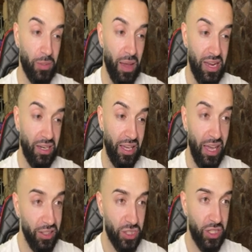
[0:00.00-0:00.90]
up eight
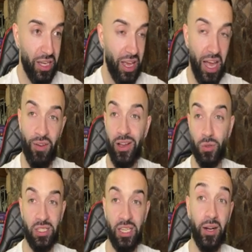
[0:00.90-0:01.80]
negates. And if you guys
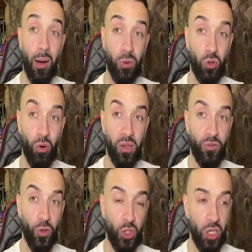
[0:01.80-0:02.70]
want to see a combo tutorial in the
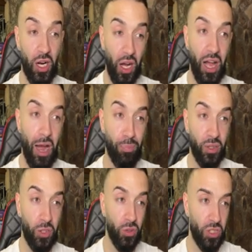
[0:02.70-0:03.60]
future, I'll
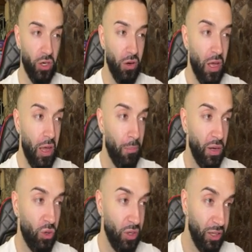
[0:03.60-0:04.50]
happily do so.
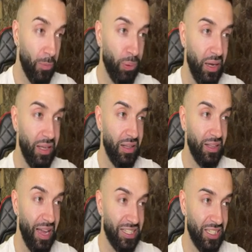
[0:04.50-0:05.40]
But you need to play
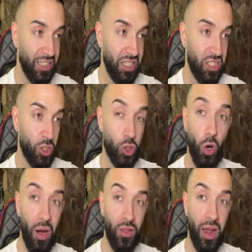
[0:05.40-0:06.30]
decks like this. There's
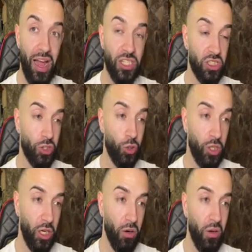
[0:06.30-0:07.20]
no other engines in
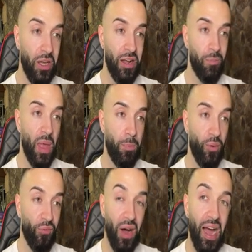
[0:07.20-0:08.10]
Yu-Gi-Oh! That
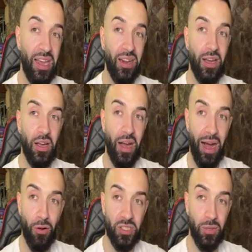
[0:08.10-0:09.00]
provide
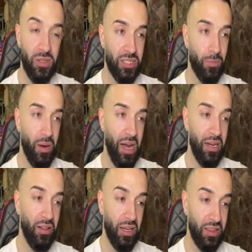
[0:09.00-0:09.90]
outs to Mystic
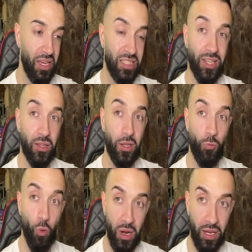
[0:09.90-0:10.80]
Mine like this other than
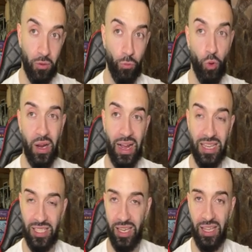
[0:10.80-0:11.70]
Runic. Runic
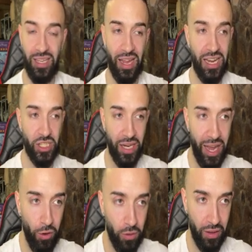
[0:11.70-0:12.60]
has an in-engine
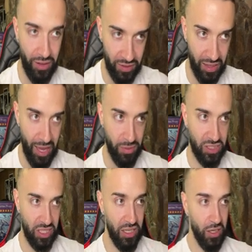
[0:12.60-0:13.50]
out to the M S
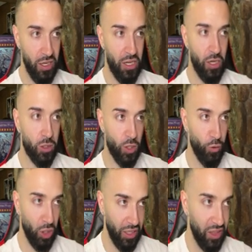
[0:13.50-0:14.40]
T. So if
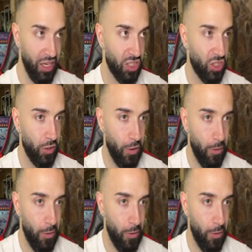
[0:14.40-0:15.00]
you look at this...